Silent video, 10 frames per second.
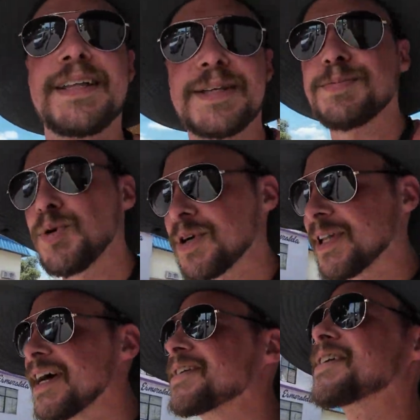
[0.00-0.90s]
This poor
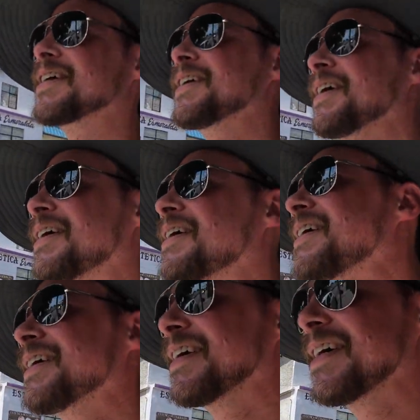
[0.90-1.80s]
Alaskan
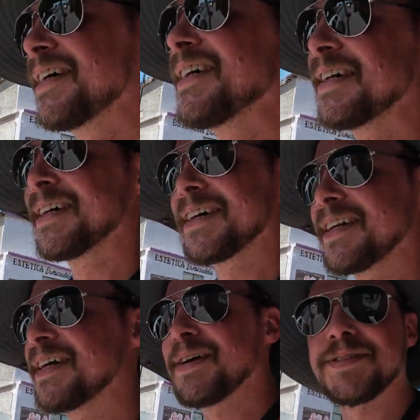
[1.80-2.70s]

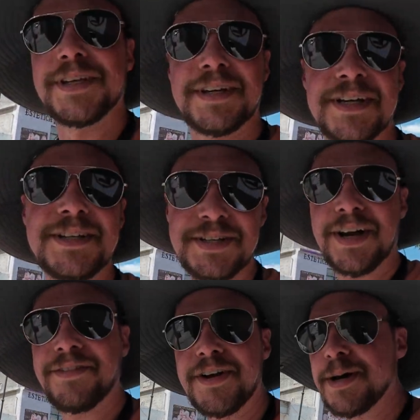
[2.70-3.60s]
gonna have to
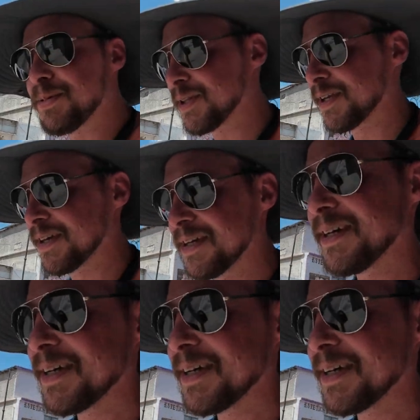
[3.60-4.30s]
toughen up in the